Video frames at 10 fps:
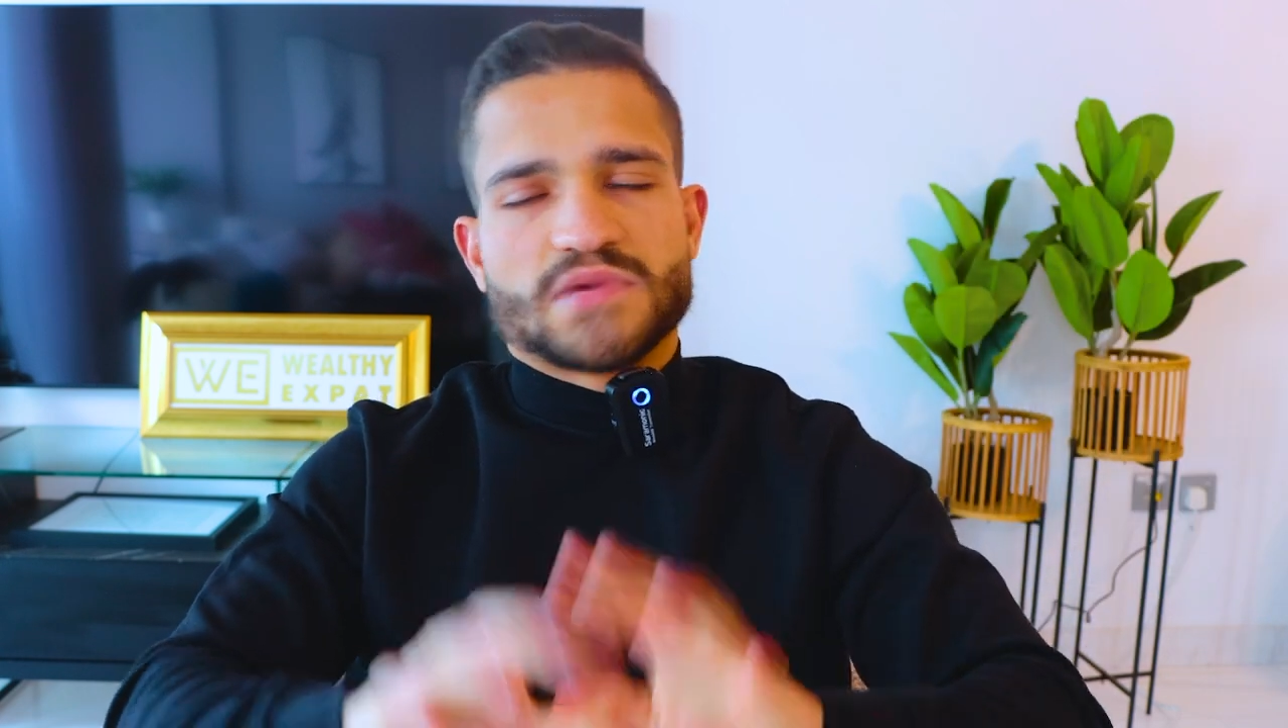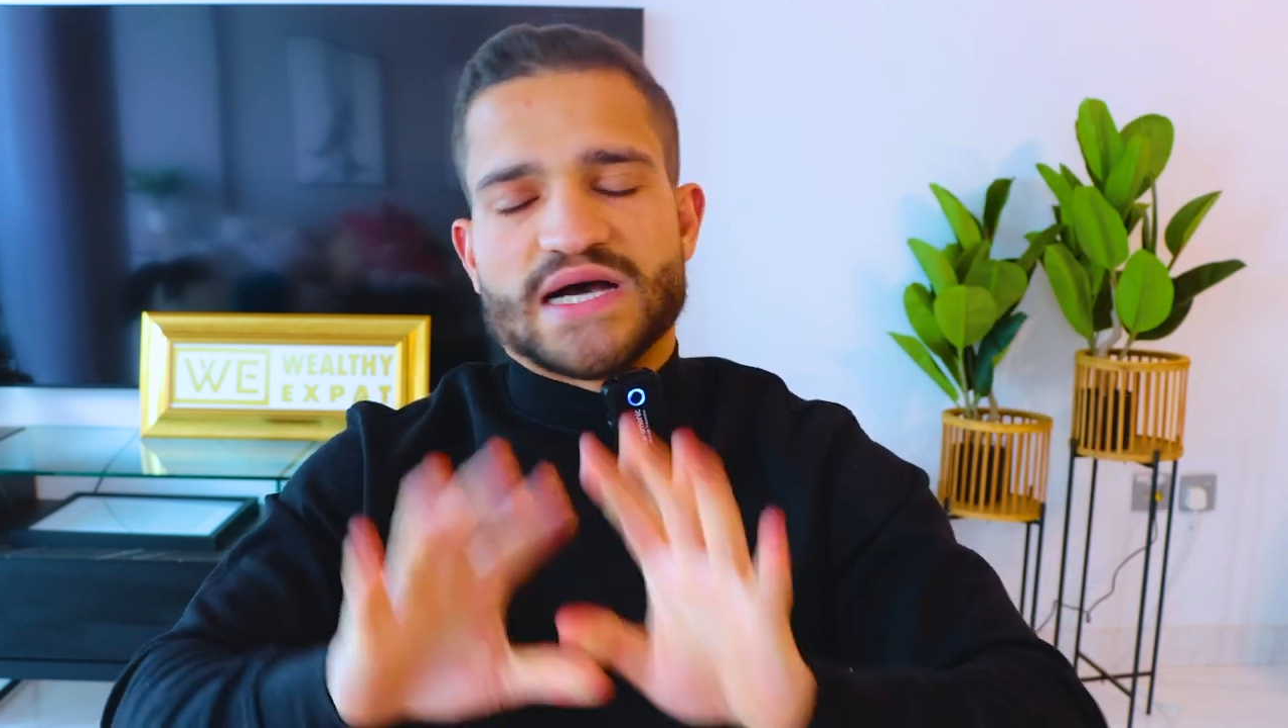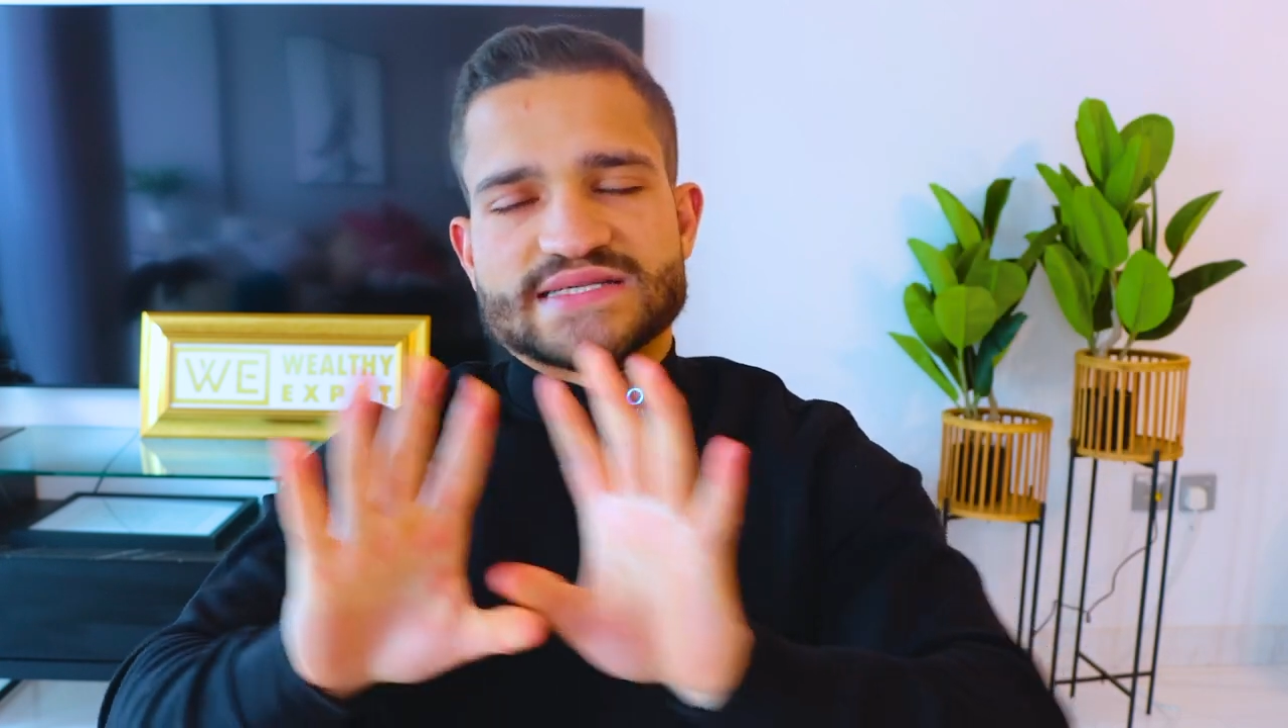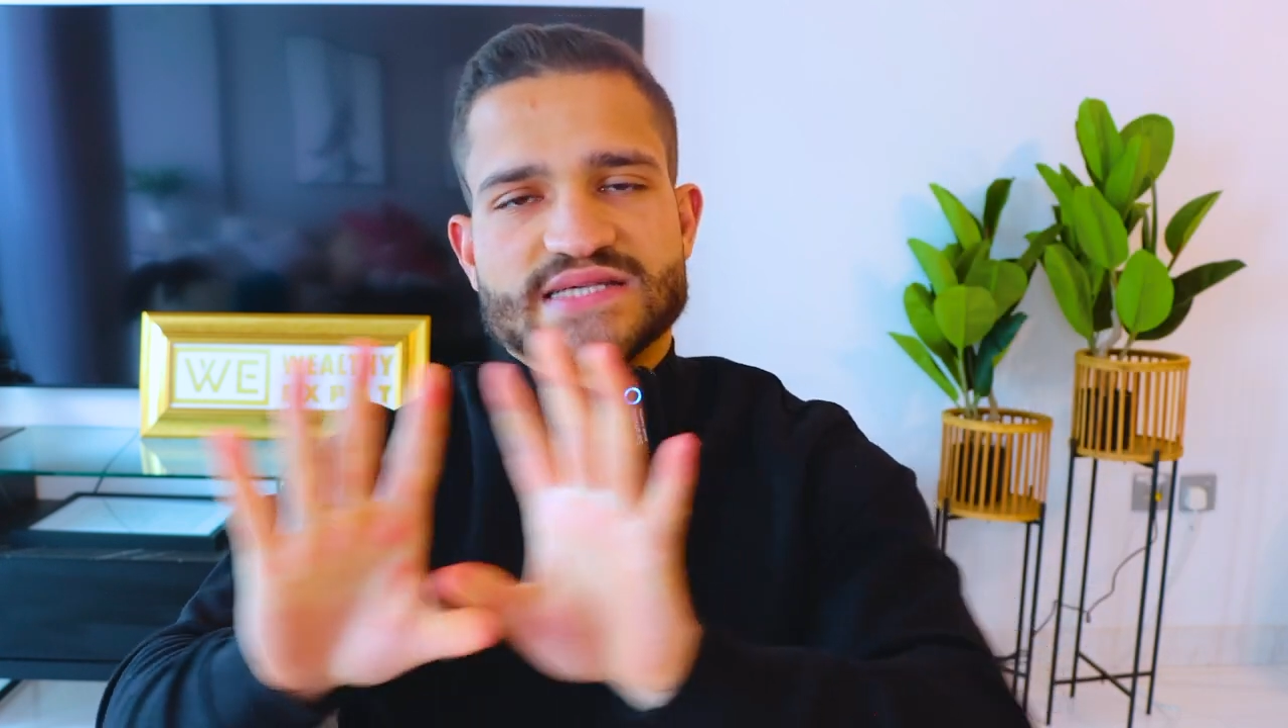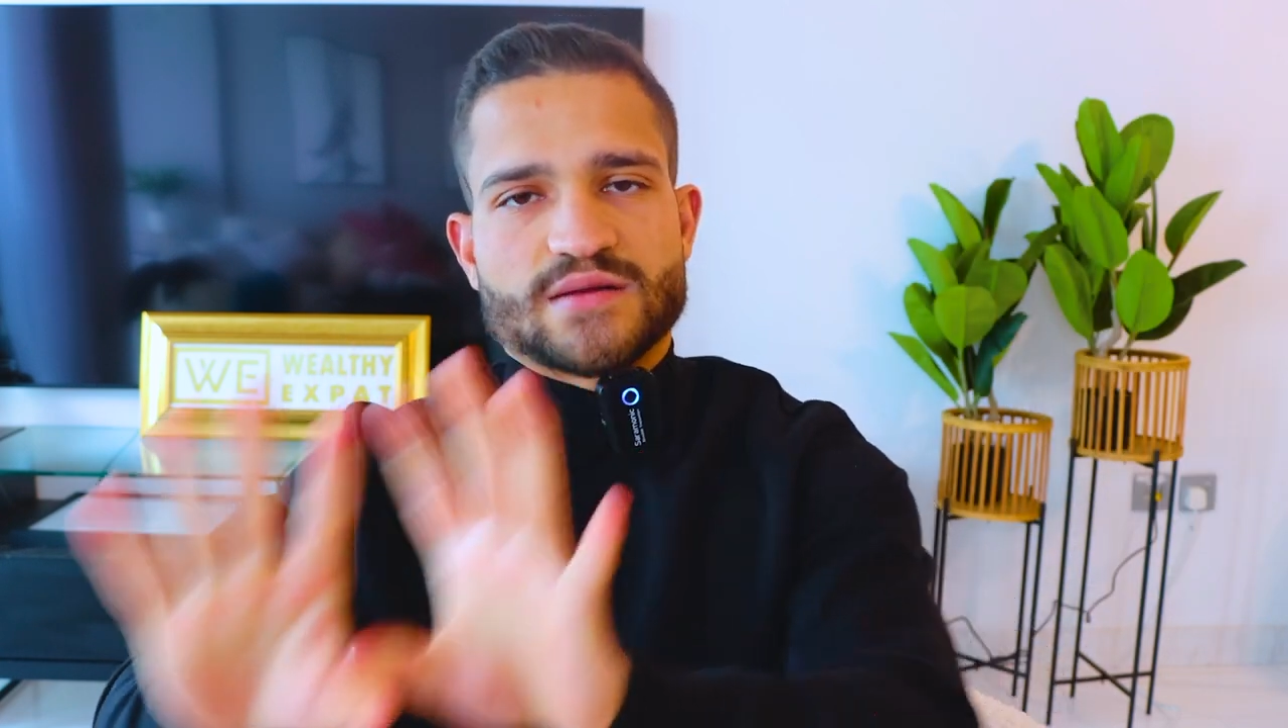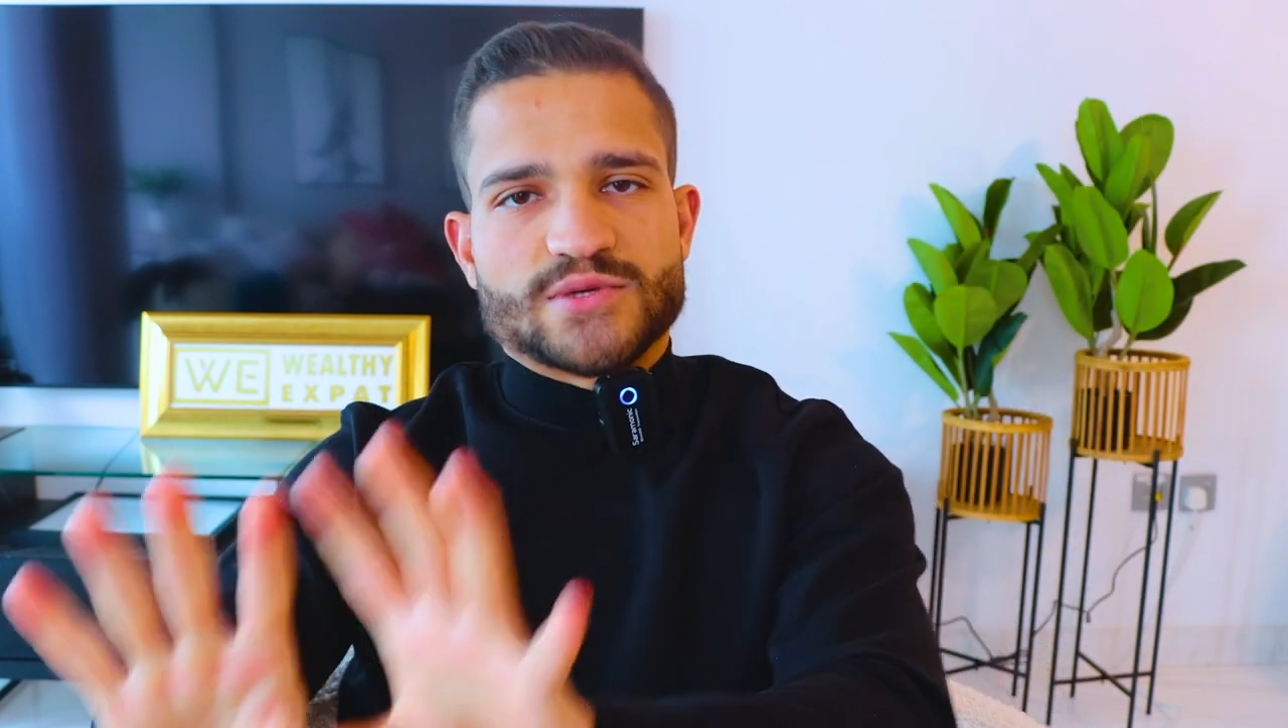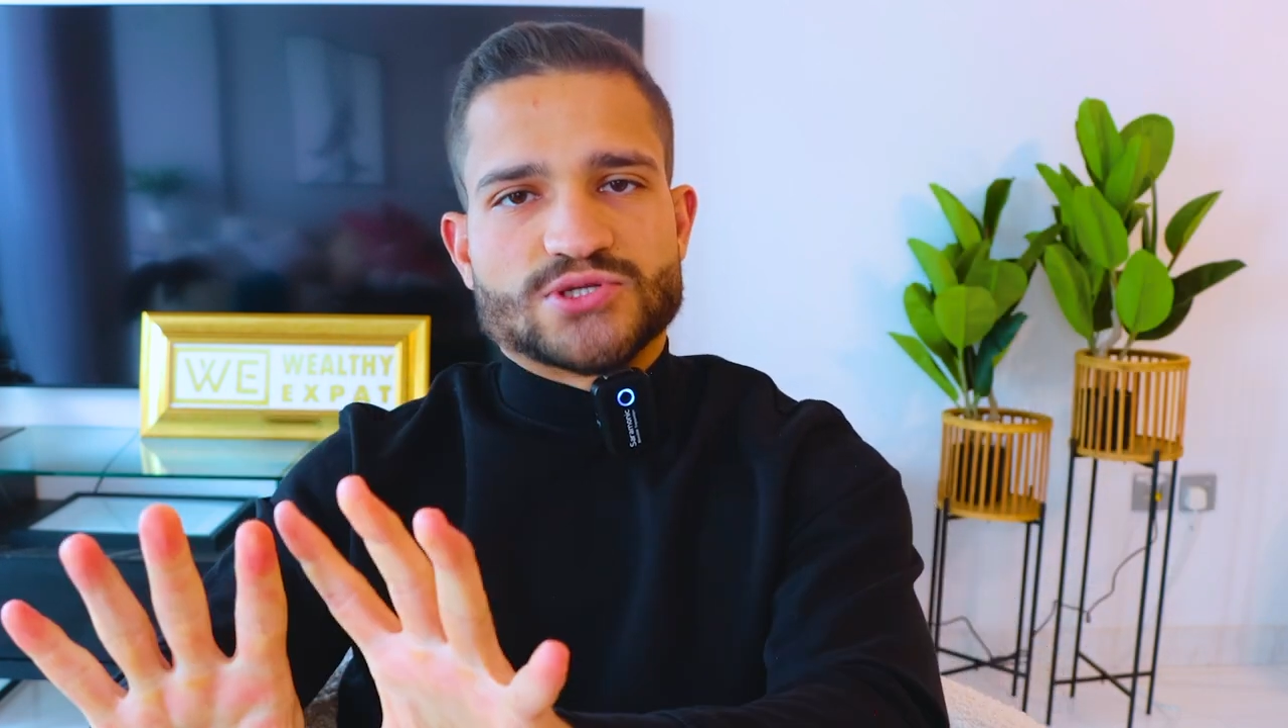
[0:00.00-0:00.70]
I sent him a